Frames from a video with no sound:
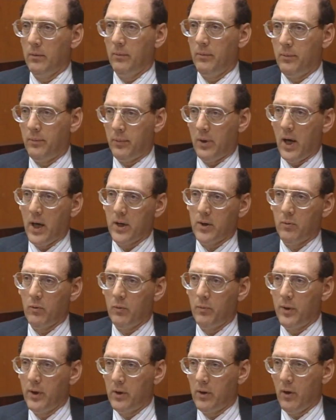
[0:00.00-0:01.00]
Proximal would
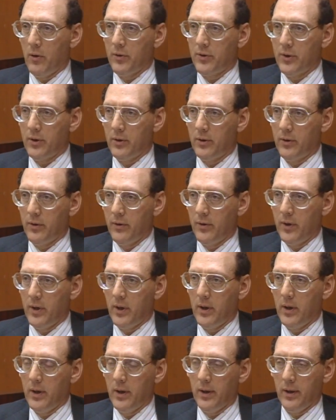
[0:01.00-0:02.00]
be closer to
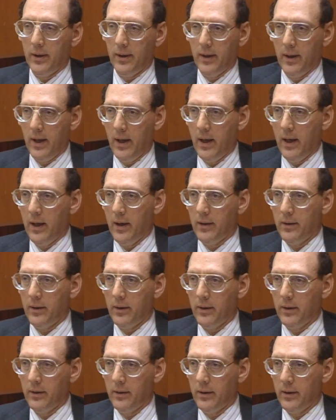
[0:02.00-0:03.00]
the hand,
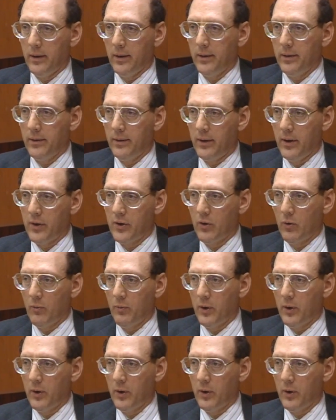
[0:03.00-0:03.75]
and distal would